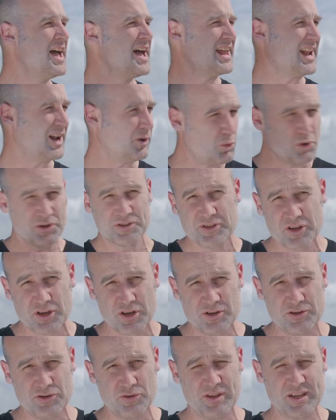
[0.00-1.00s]
and I wasn't
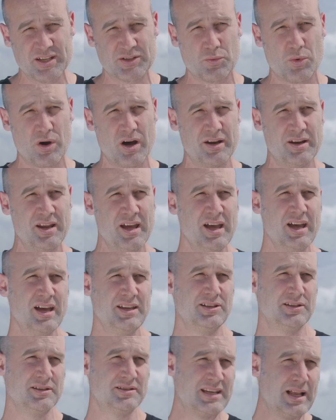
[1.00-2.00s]
going to do this one
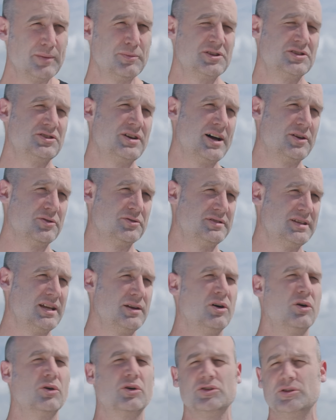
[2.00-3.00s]
until Established Titles
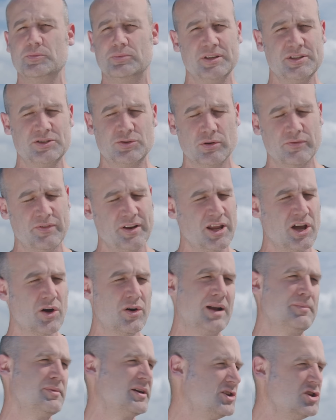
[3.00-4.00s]
said, oh, could you please do a video?
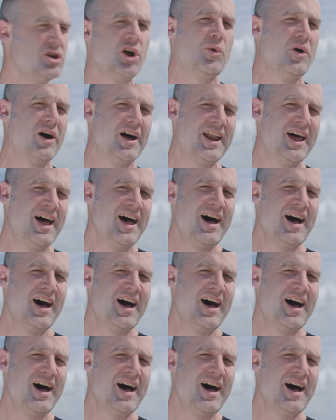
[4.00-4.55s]
And I'm like, you know what?